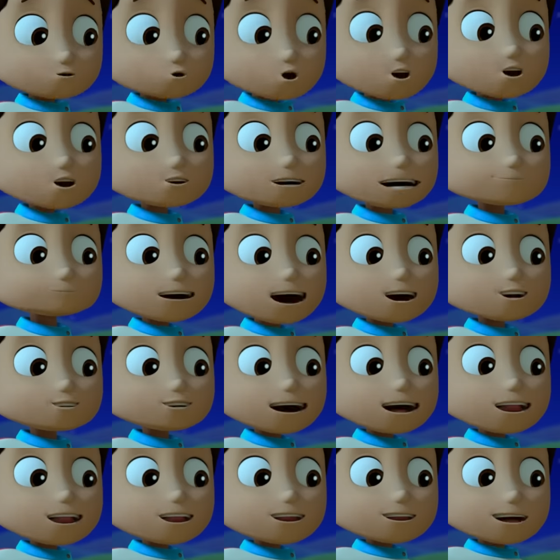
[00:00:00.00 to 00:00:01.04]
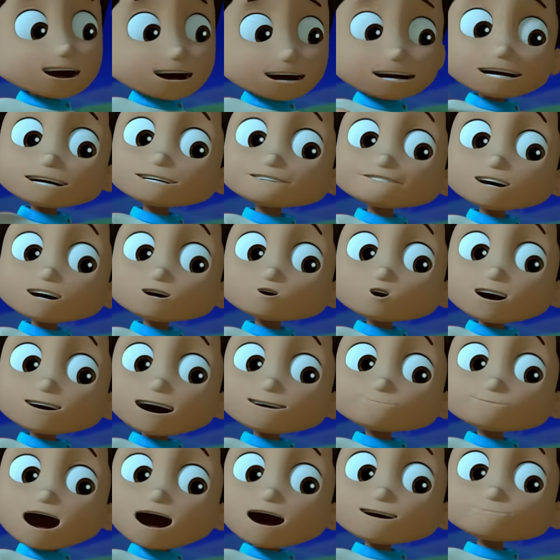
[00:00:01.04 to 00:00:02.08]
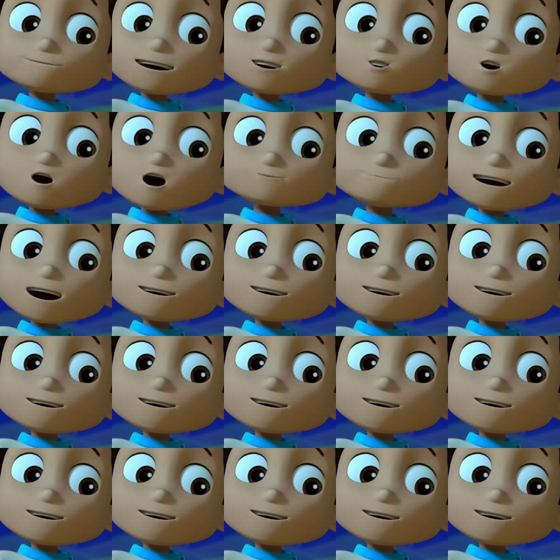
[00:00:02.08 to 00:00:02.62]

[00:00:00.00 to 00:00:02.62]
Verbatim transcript: Don't worry, Marshall. Even when a Paw Patrol